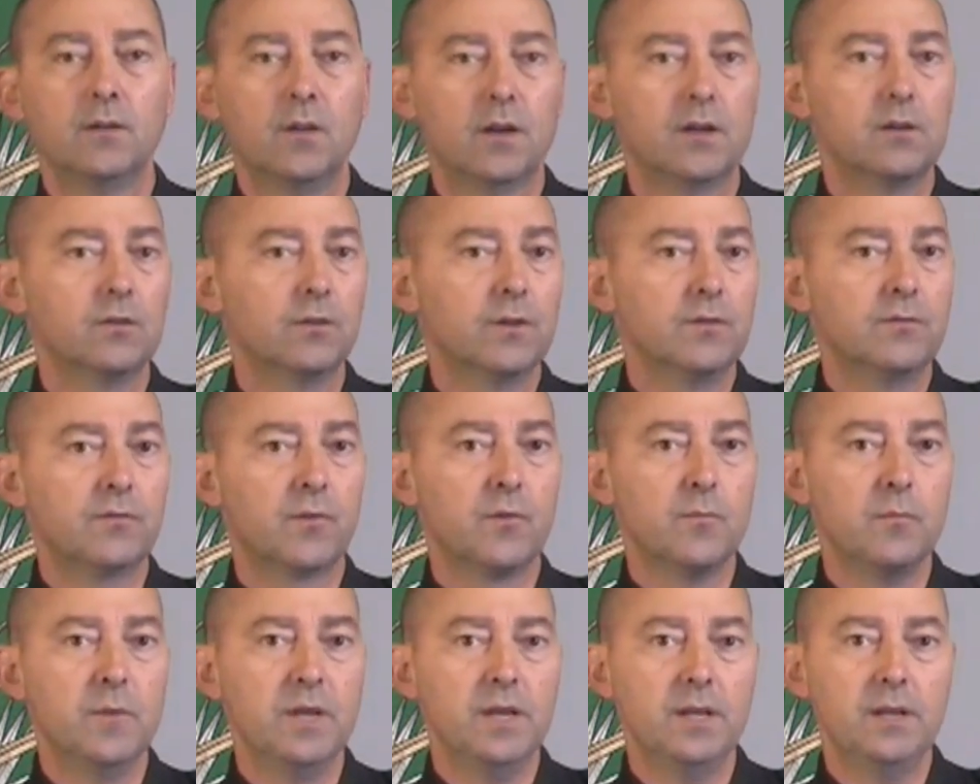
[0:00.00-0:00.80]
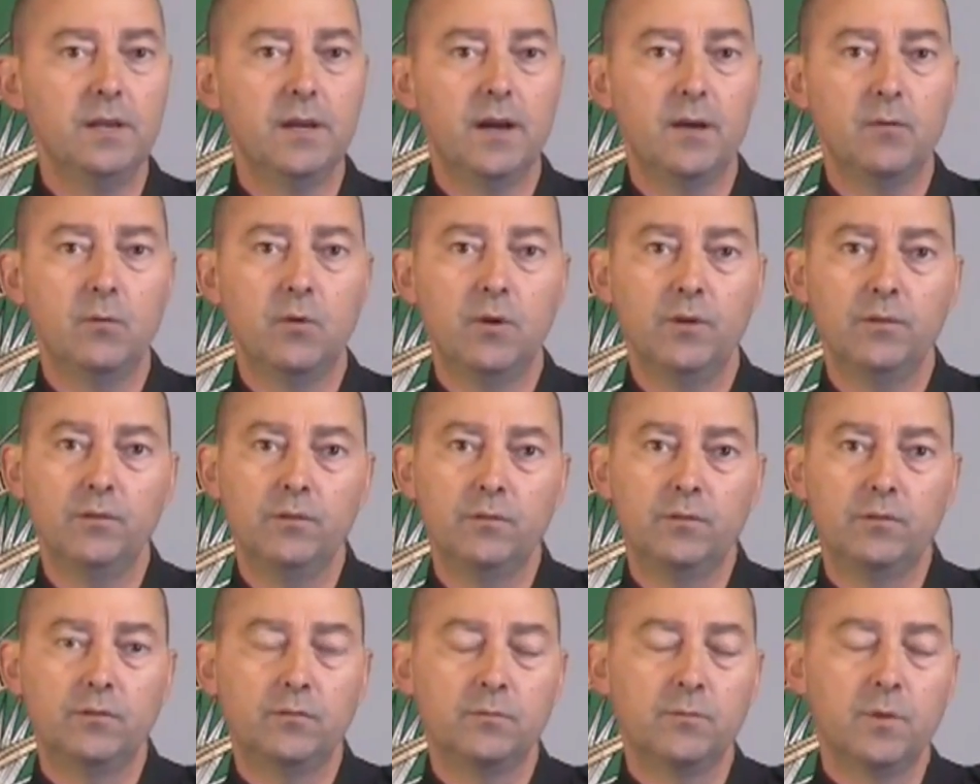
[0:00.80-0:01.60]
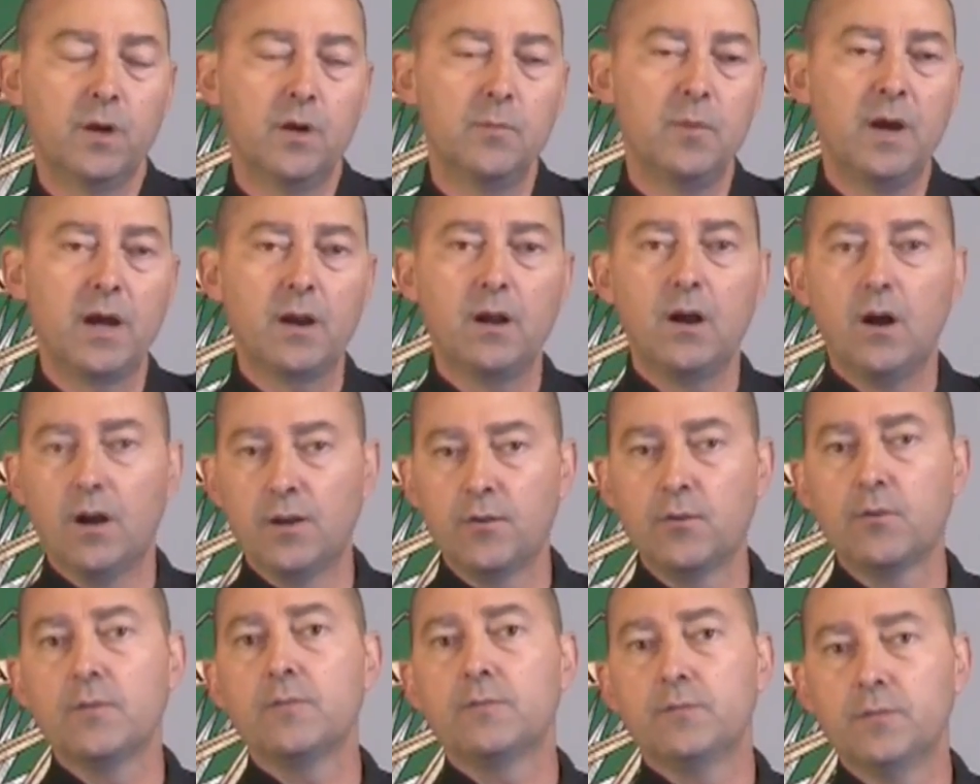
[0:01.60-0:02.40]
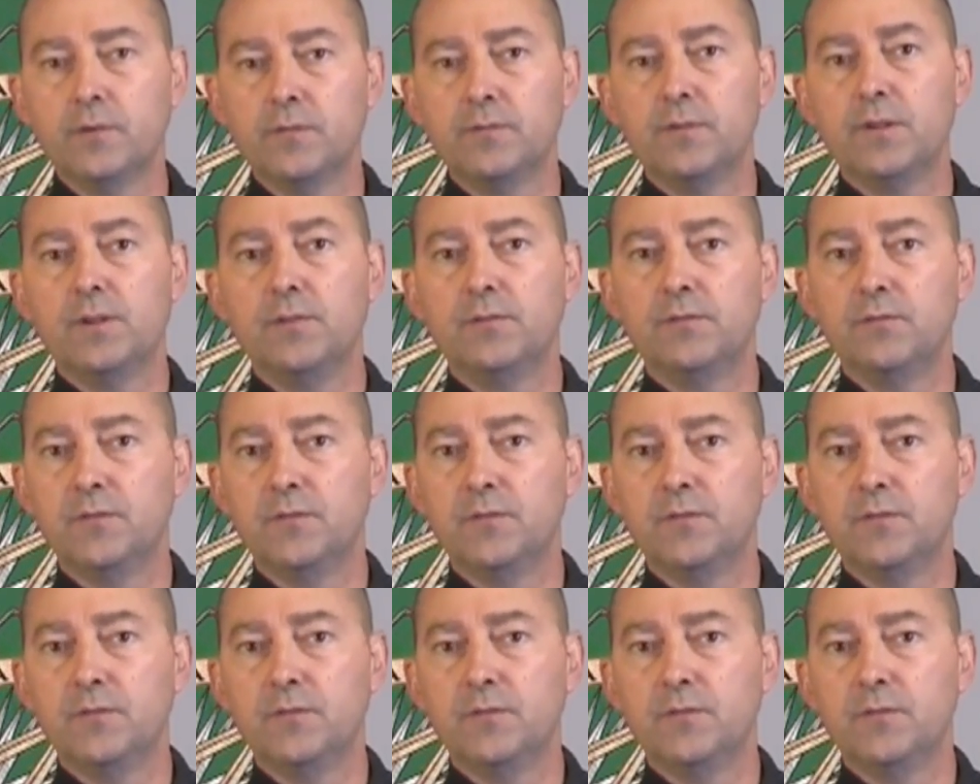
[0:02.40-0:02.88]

Luckily for me, I was about 150